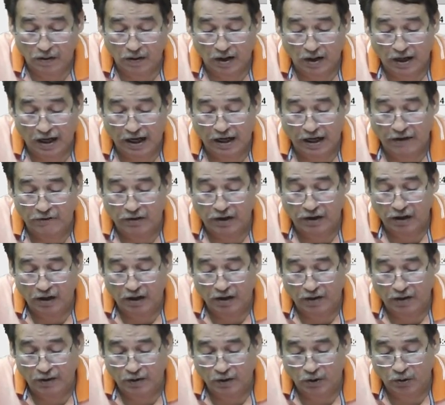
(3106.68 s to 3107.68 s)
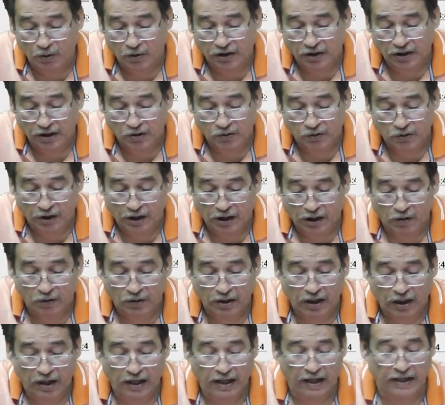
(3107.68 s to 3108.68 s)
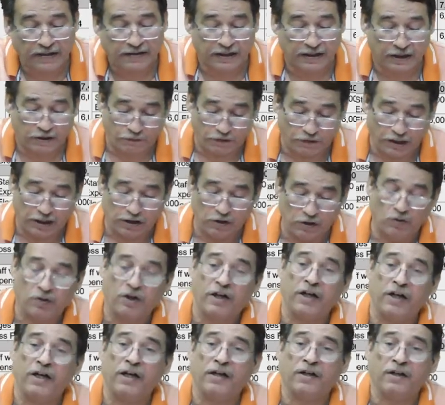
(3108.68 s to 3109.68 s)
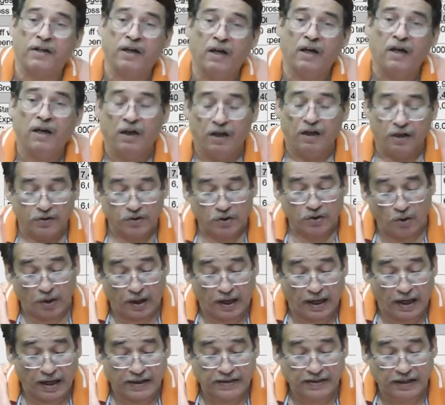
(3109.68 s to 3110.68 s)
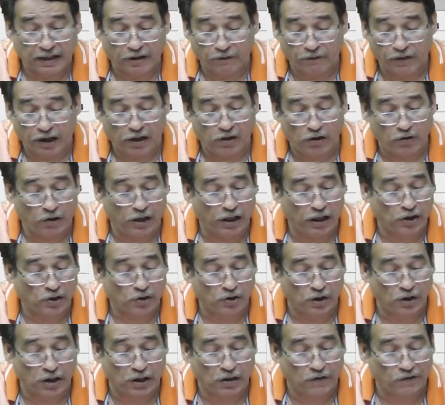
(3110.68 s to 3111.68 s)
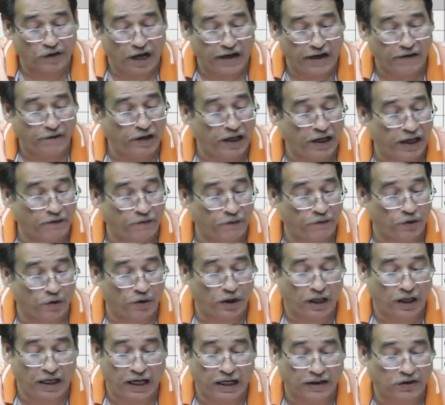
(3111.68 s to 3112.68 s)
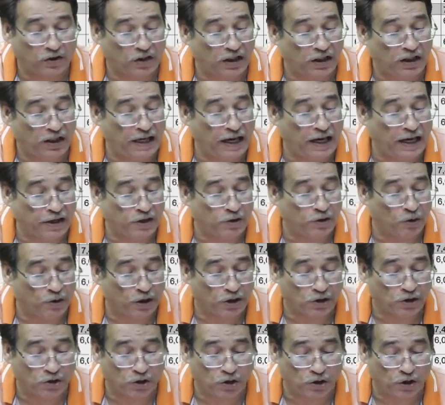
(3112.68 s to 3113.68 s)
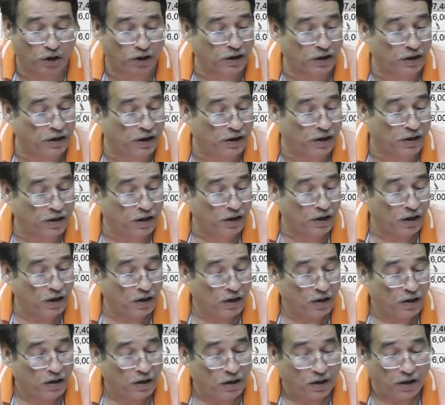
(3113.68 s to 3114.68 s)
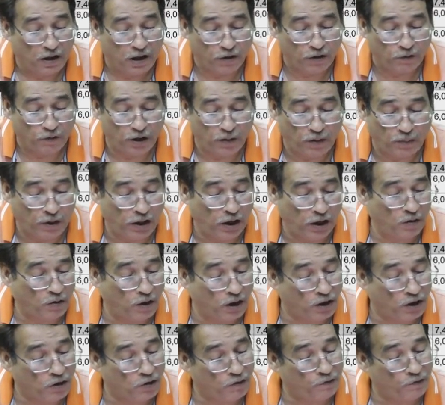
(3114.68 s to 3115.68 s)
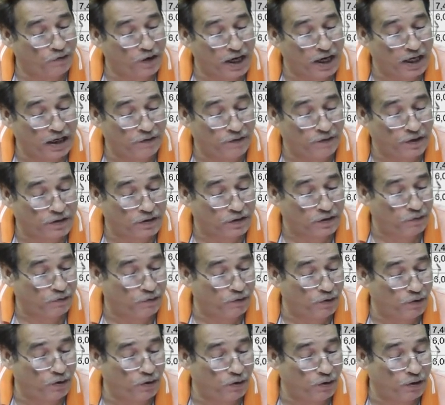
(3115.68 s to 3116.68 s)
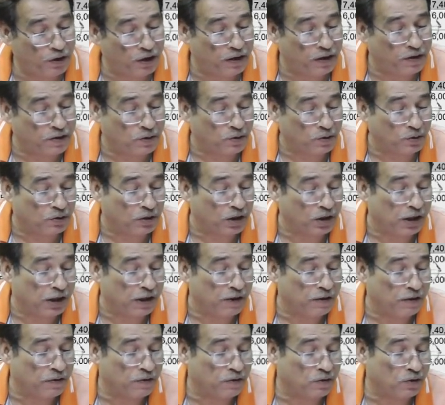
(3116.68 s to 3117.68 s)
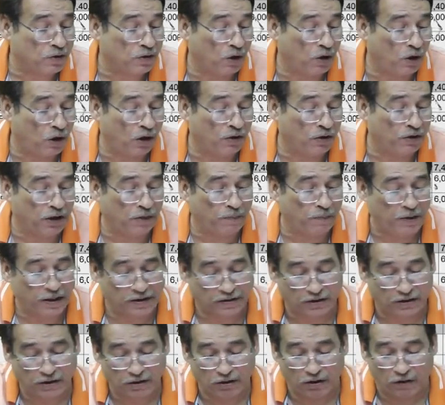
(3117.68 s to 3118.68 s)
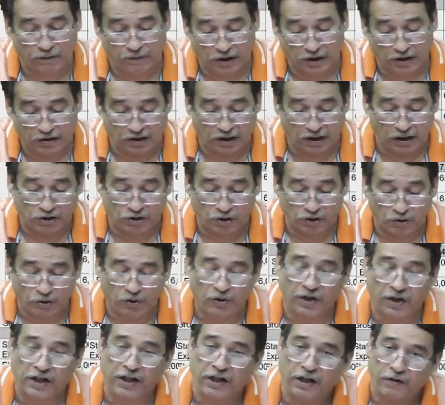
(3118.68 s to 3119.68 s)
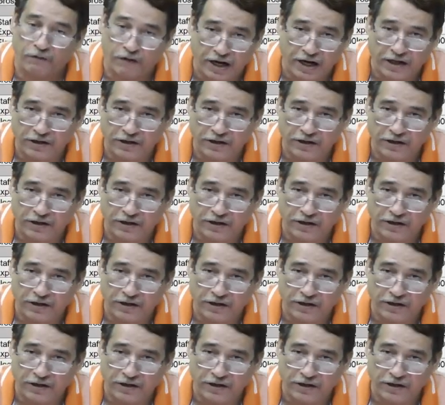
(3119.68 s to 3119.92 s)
will do this way around. Asset value, correct? So asset value ratio is 5 lakh, 4 lakh, 3 lakh. You can shorten it. It will be equal to 5:4:3. So on the basis of this ratio, you can divide the